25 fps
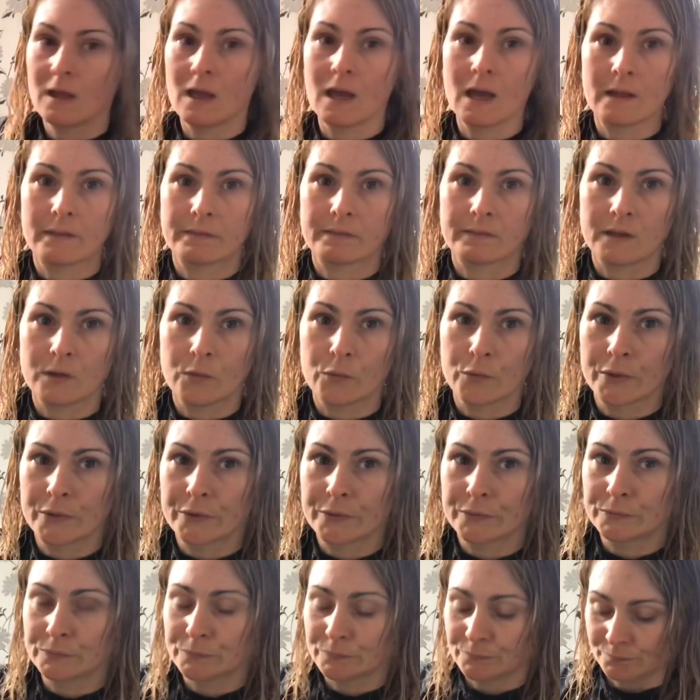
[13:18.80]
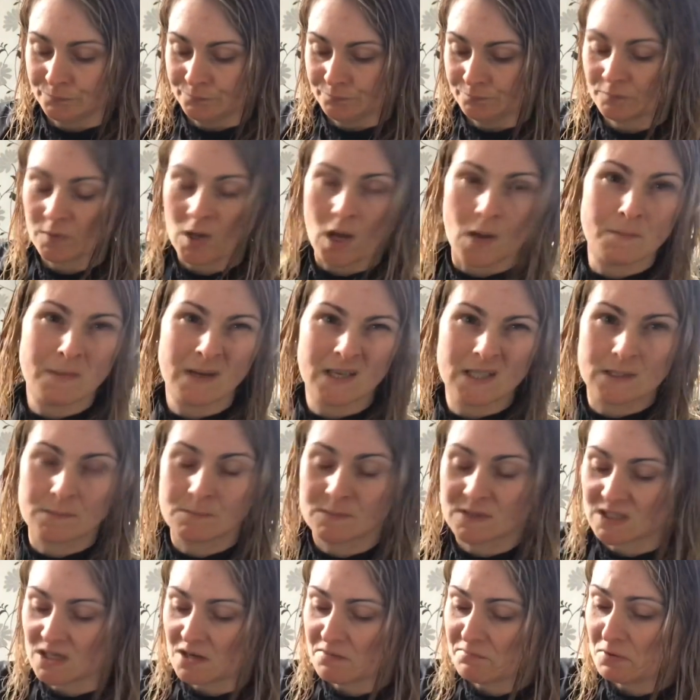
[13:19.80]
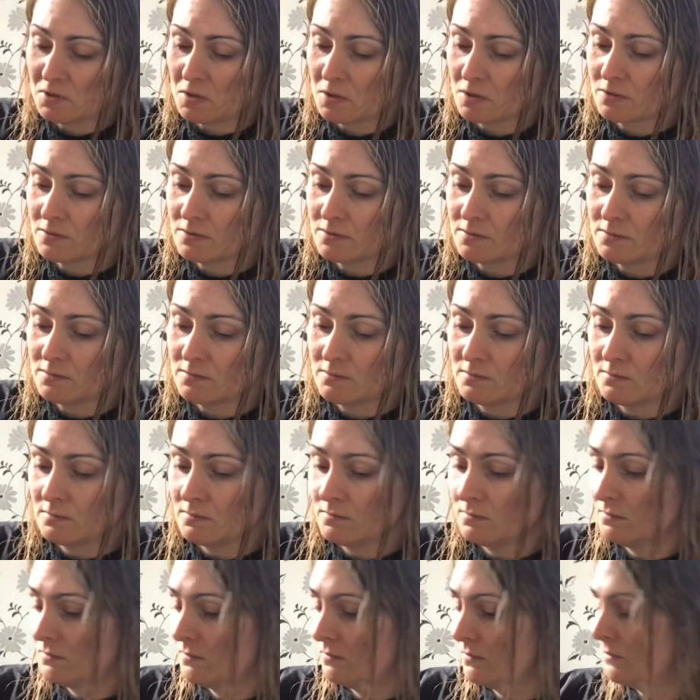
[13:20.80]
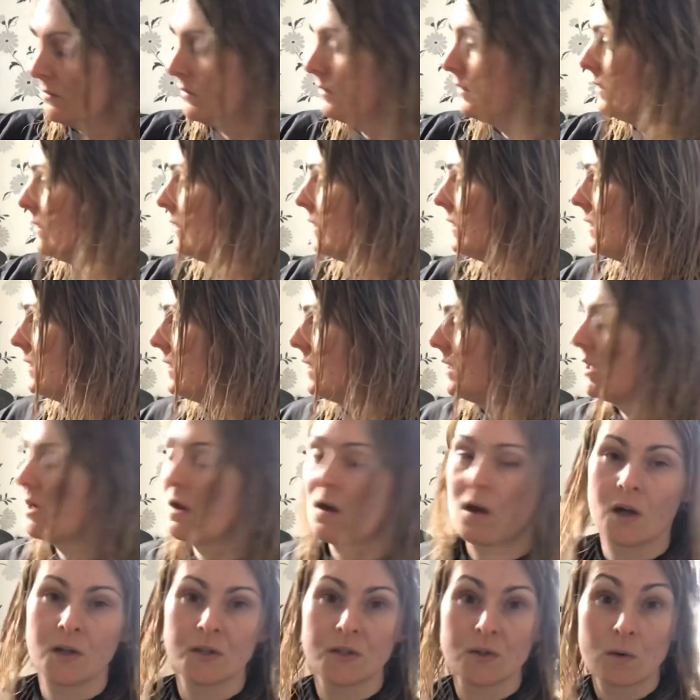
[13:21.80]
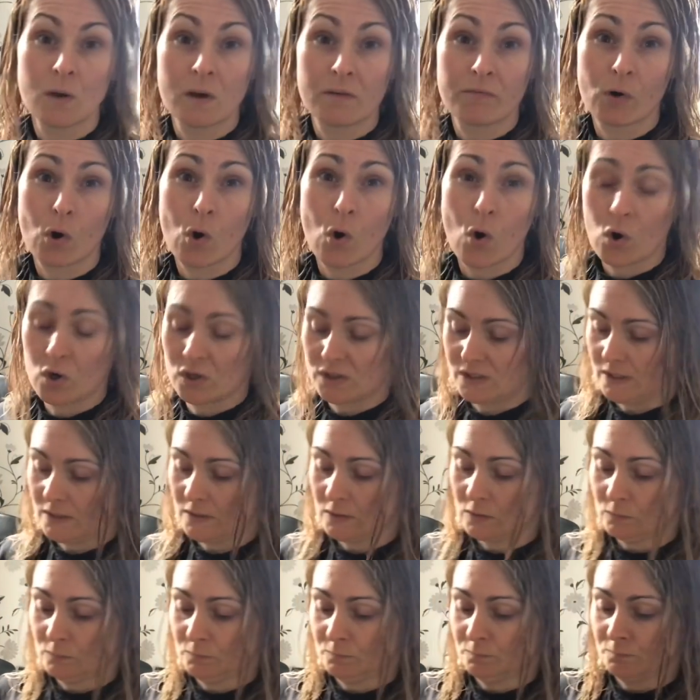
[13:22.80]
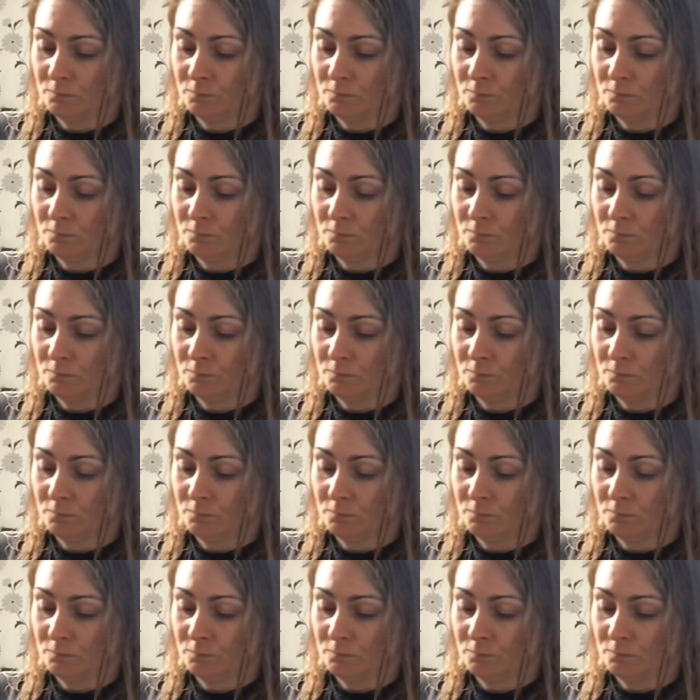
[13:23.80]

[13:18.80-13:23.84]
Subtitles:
and the oil. I mix them together because I do love a cocktail.